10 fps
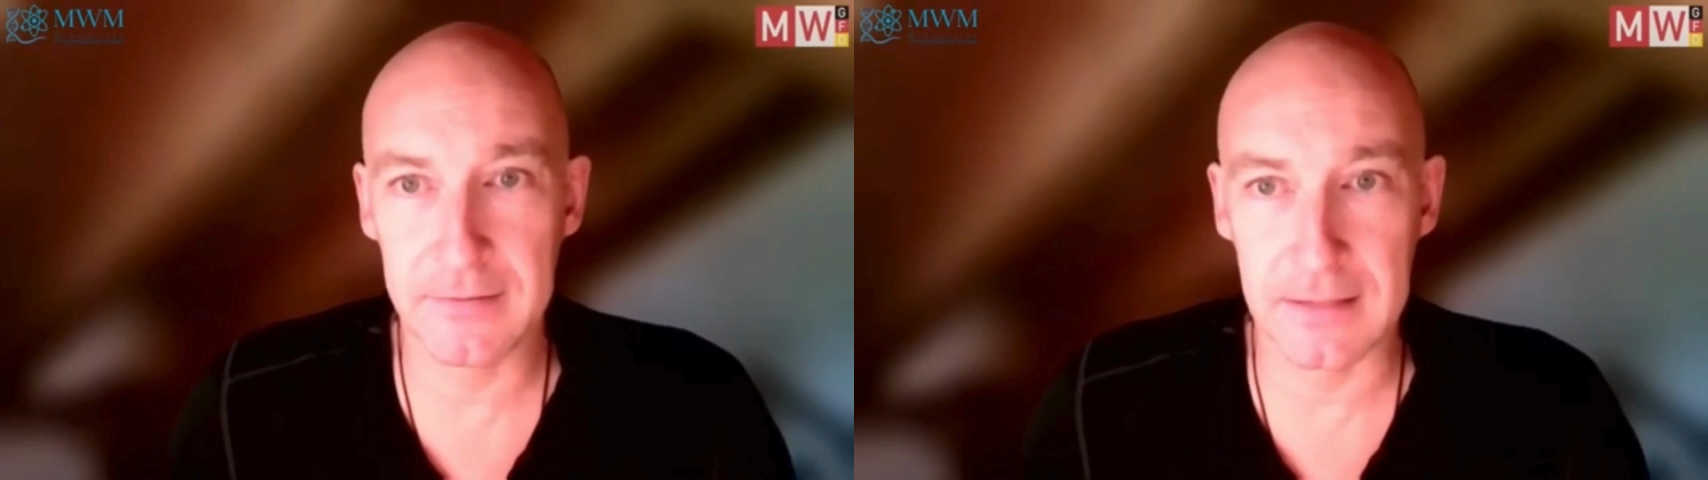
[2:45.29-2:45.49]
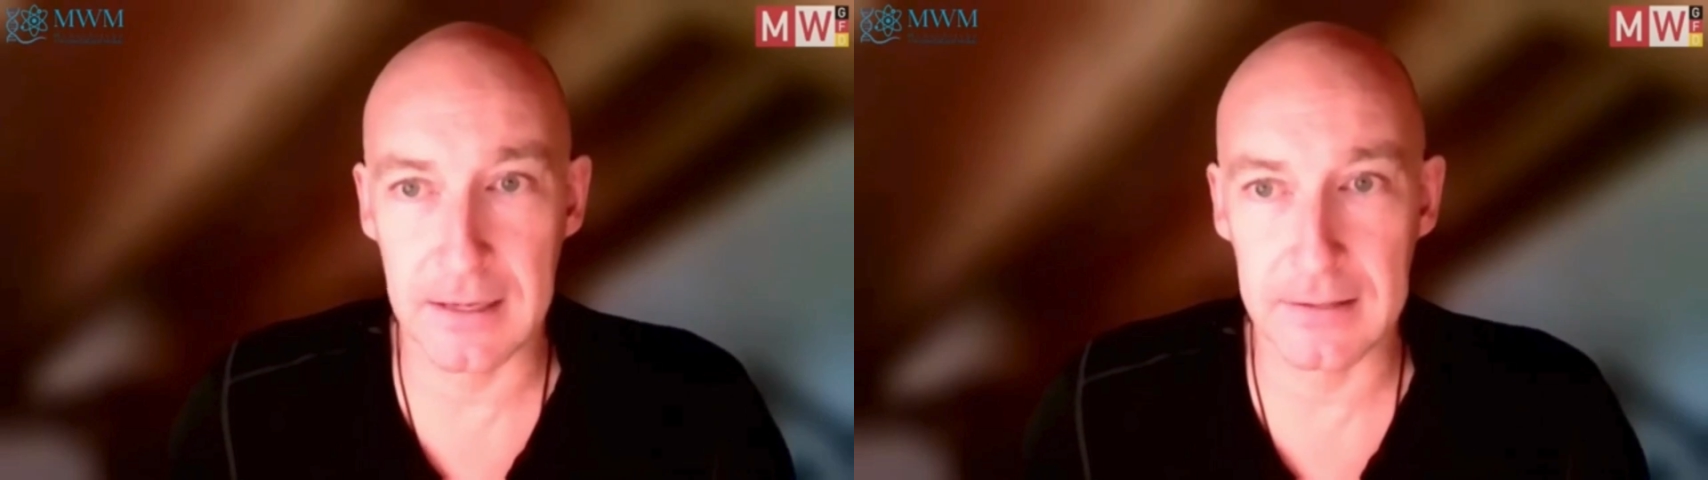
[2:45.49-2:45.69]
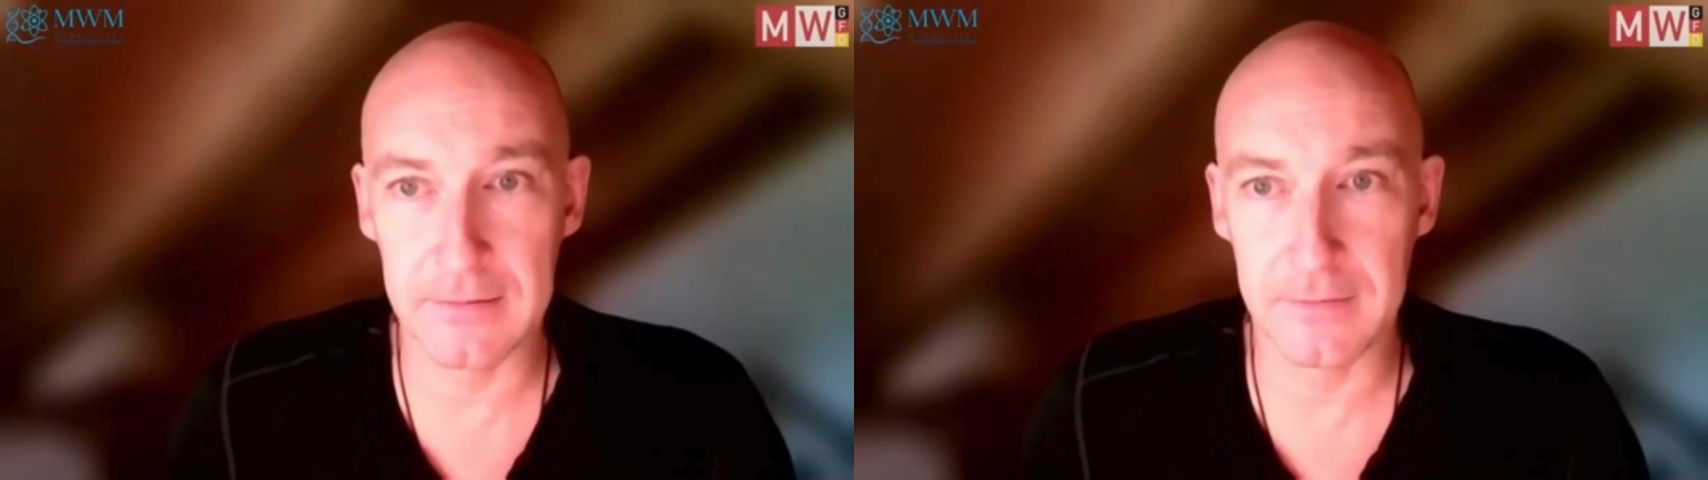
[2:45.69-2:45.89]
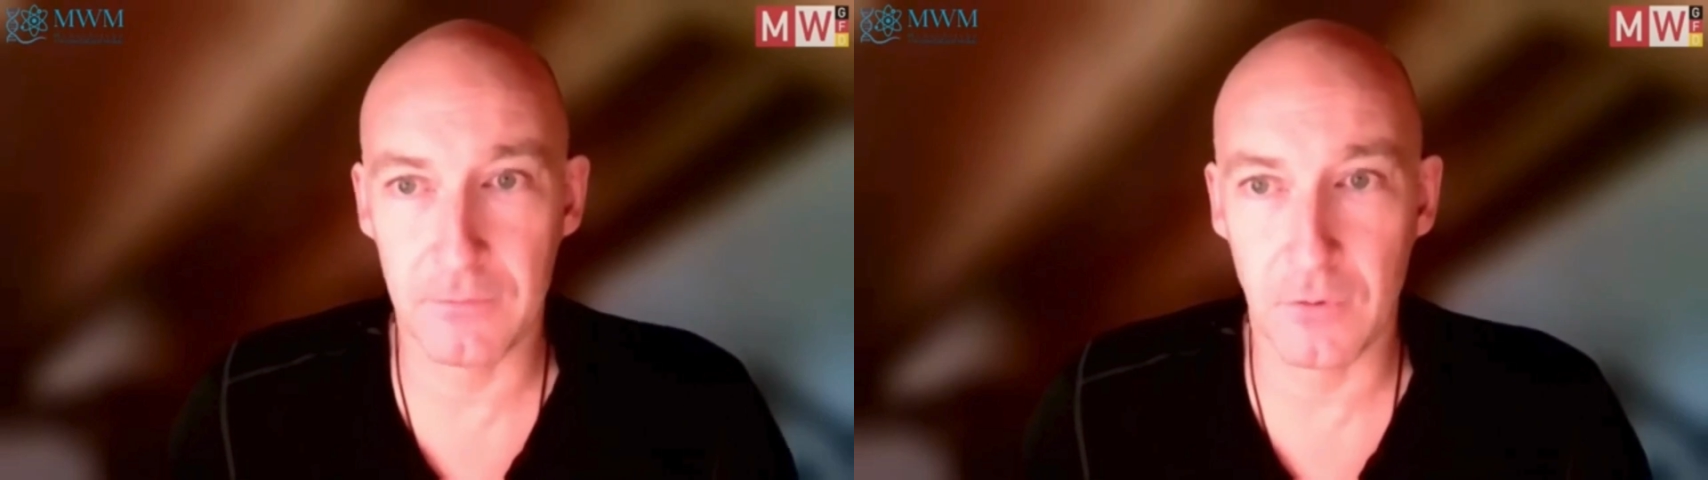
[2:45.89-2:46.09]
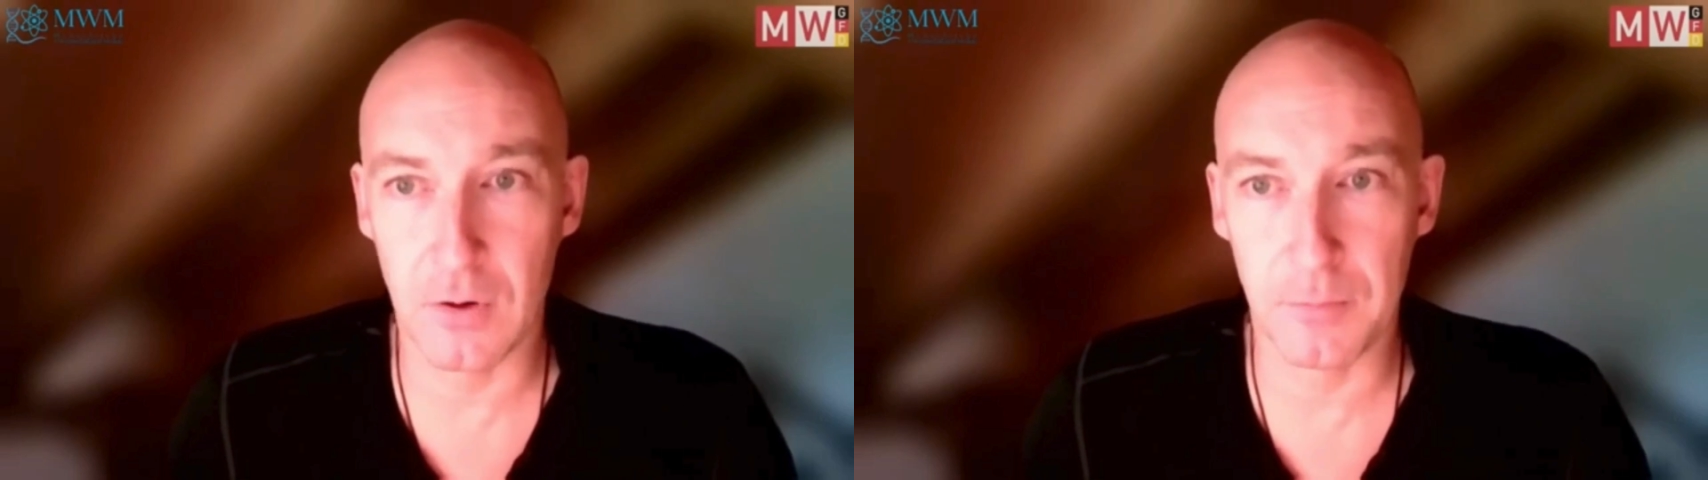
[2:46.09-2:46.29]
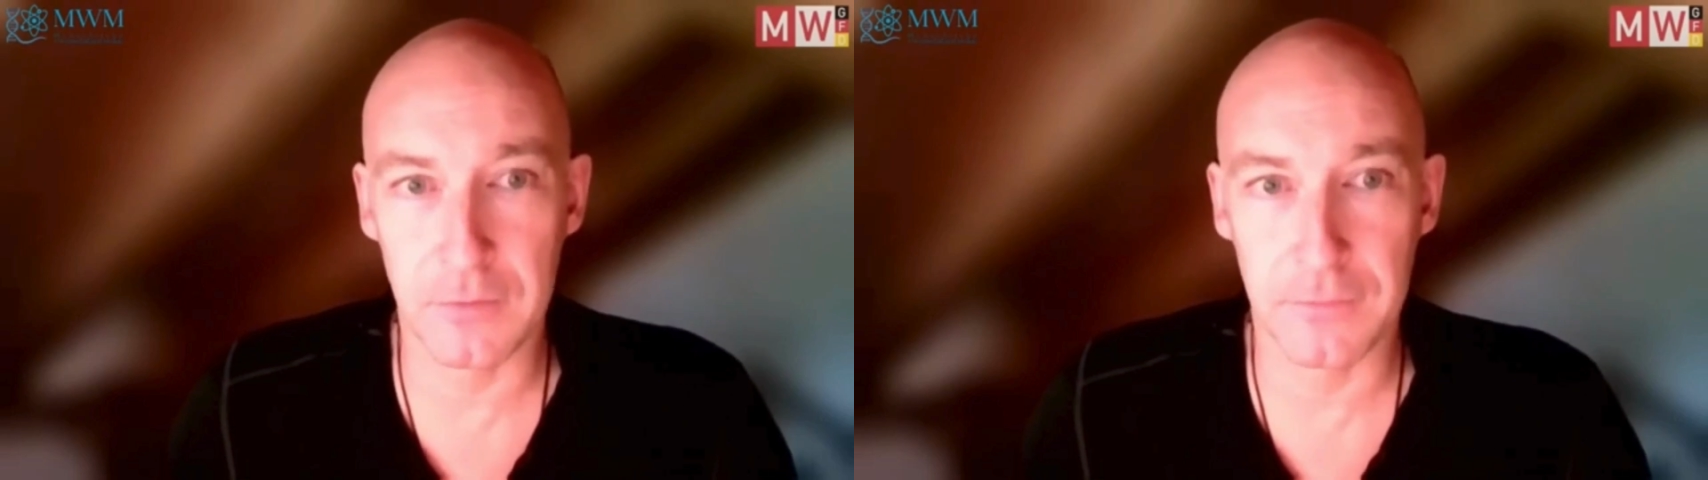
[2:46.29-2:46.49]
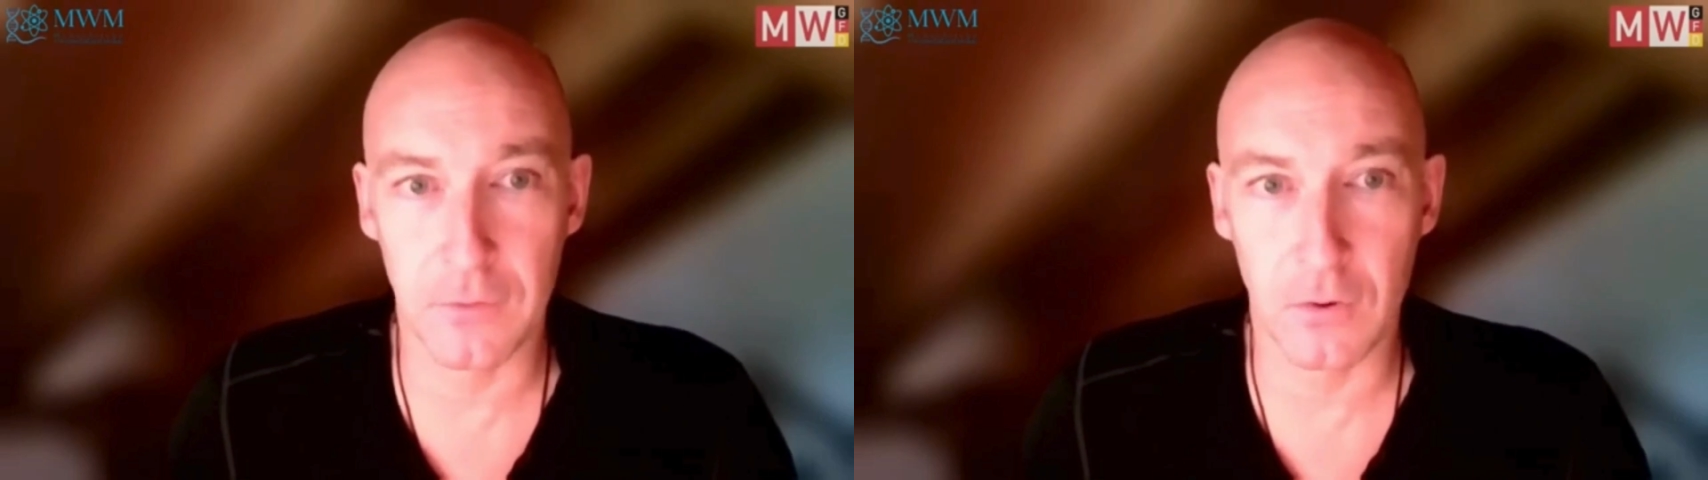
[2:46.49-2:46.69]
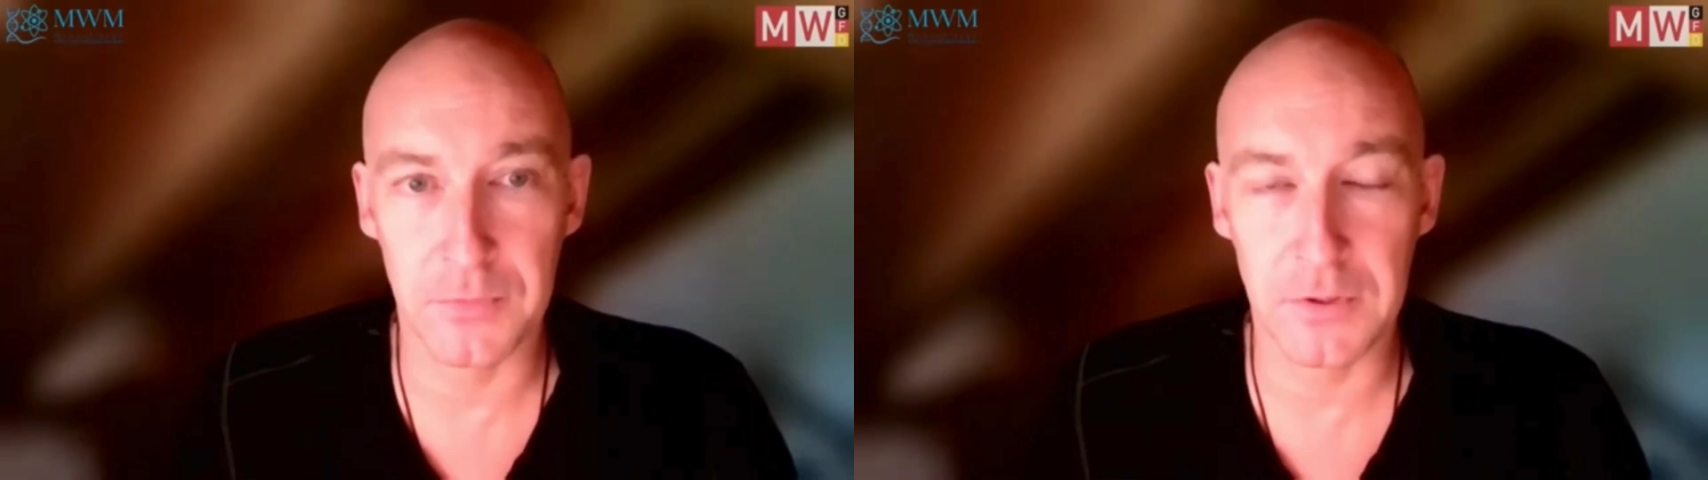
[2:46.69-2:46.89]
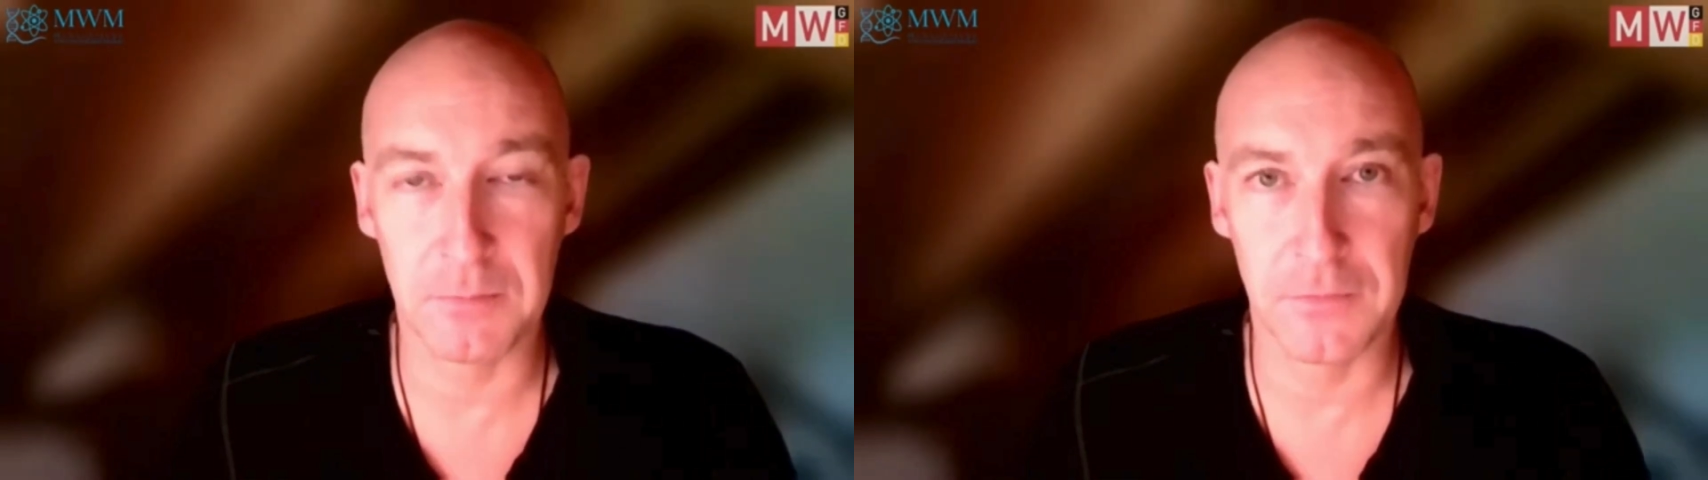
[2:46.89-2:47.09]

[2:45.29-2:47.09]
studies were performed